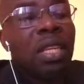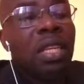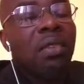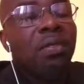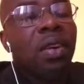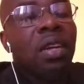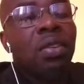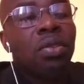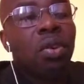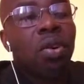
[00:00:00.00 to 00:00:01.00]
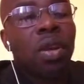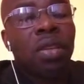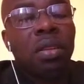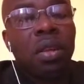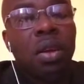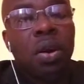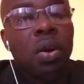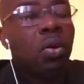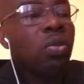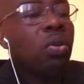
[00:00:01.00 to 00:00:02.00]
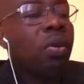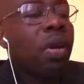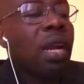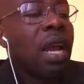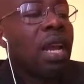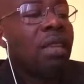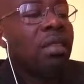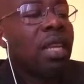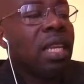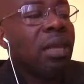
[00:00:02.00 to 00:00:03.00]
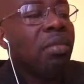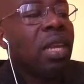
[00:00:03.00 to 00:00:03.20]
different stories or storylines that they